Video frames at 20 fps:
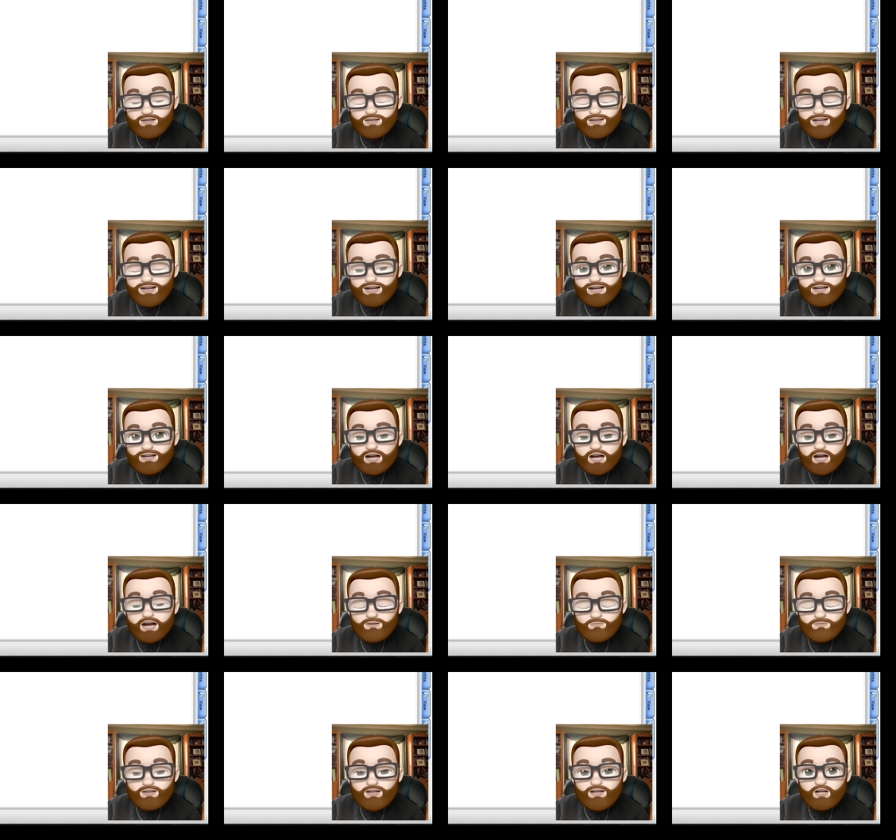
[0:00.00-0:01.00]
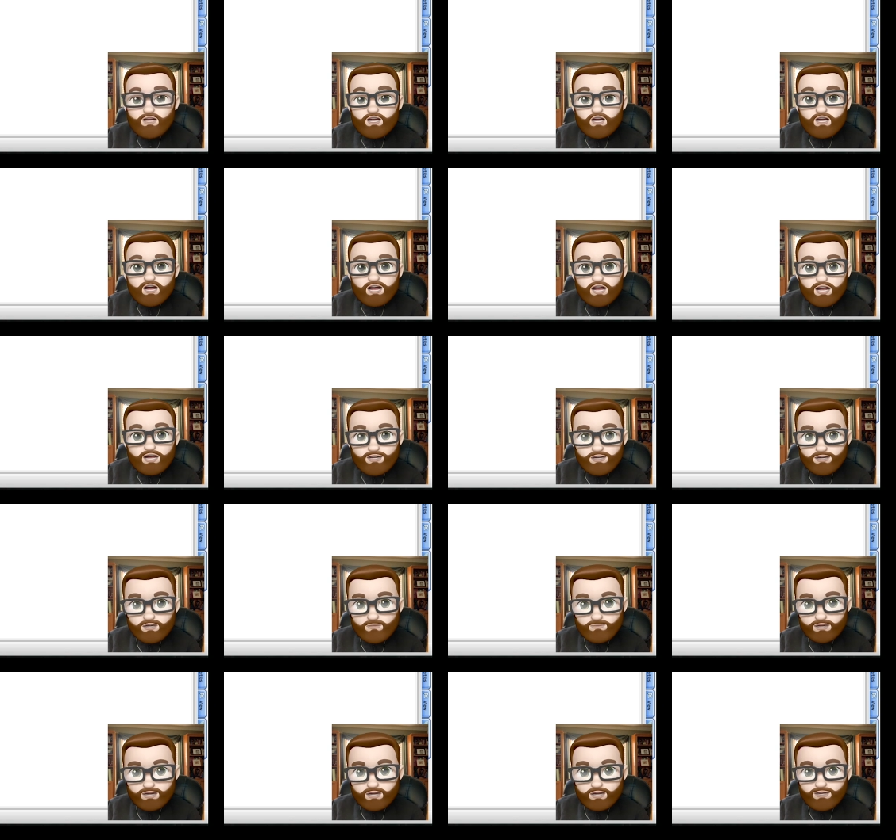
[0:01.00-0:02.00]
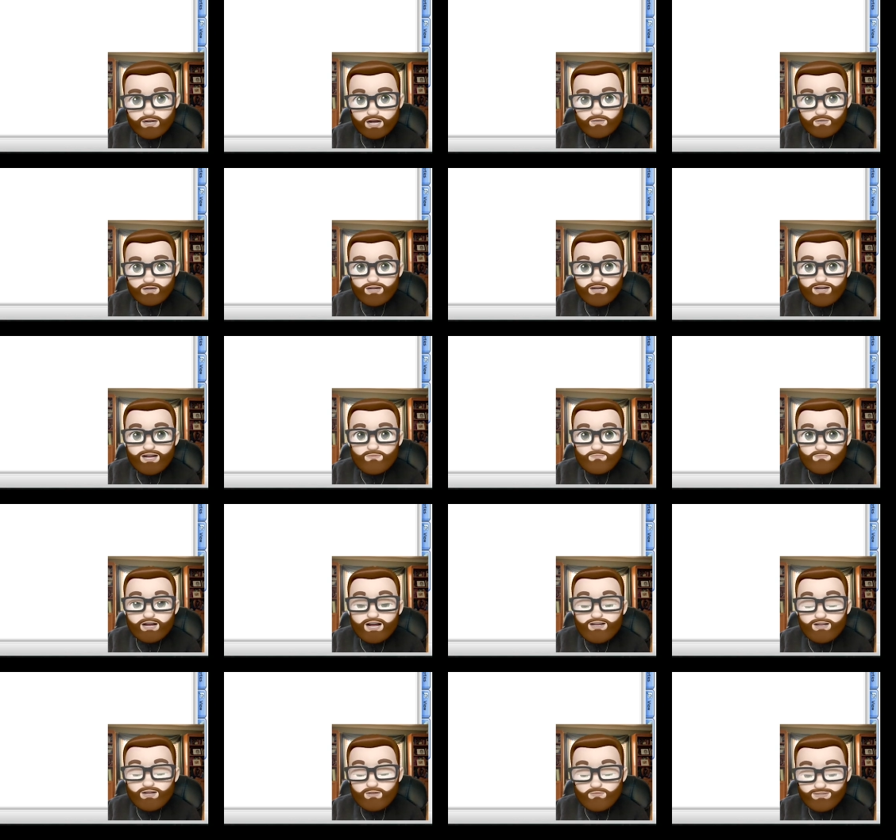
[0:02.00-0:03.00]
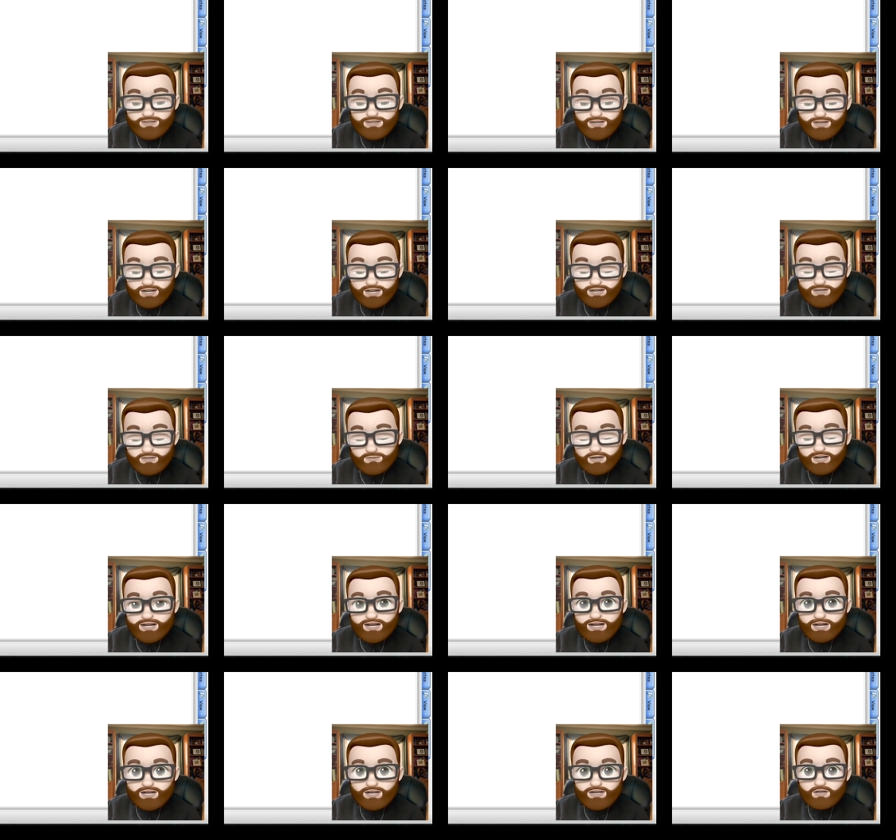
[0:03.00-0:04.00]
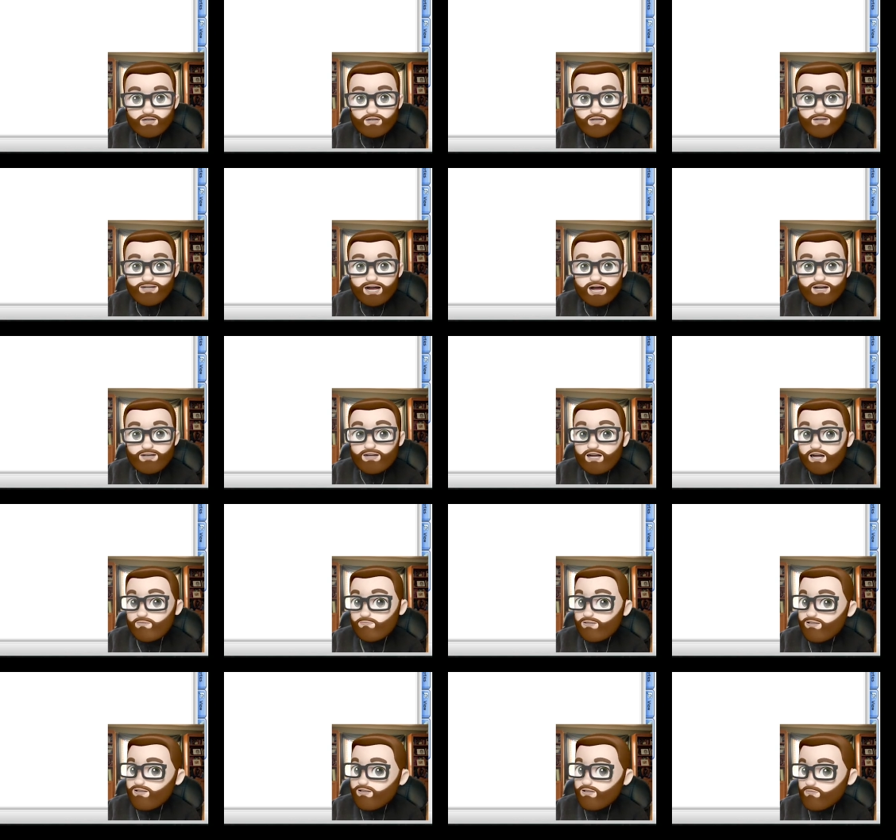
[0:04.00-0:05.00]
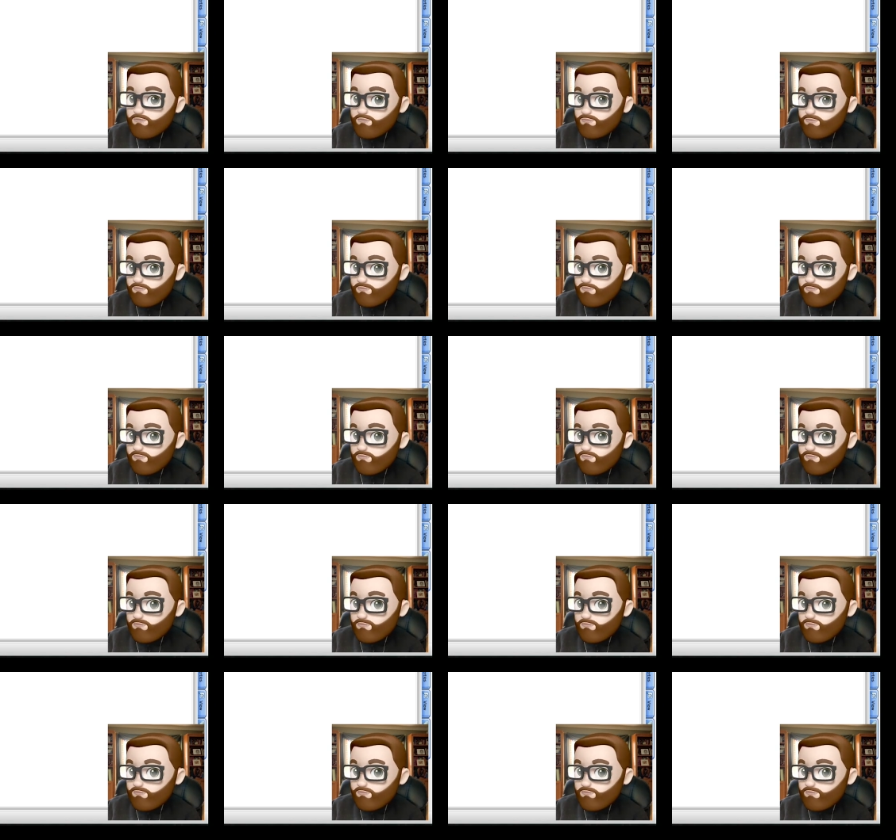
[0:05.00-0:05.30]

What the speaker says: And I'm going to cheat a little bit because I'm going to keep my notes, just like you're writing this all down, I presume.